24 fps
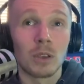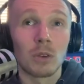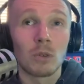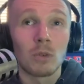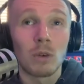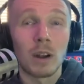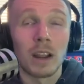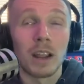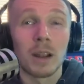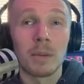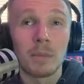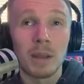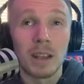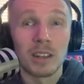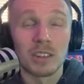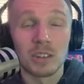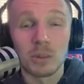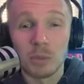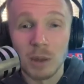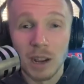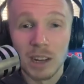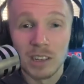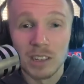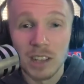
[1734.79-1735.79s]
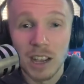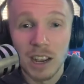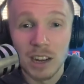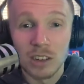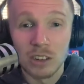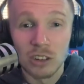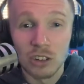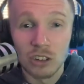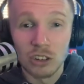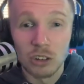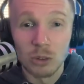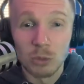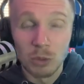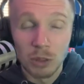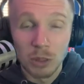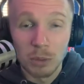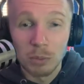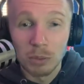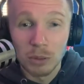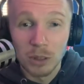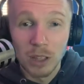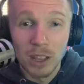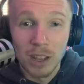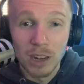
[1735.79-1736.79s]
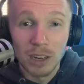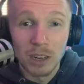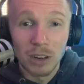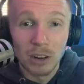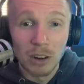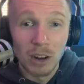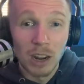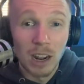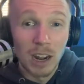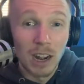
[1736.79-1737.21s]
grand mastermind tactician with a plan here,